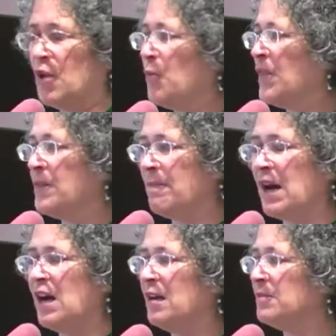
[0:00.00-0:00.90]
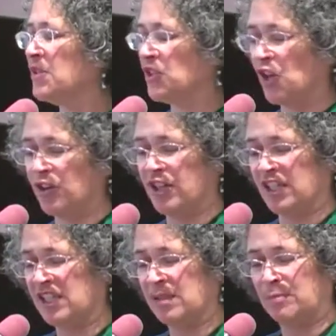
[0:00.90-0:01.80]
And when the bombs started
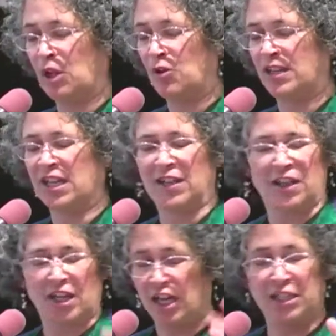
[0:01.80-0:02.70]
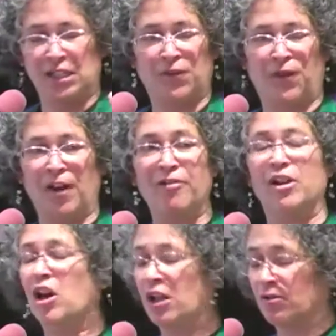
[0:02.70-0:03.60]
exploding and the guns
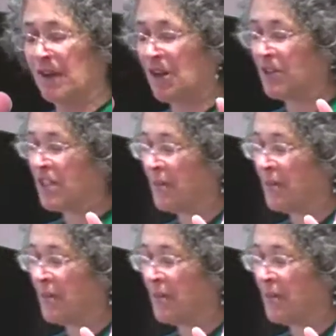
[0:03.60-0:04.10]
firing all around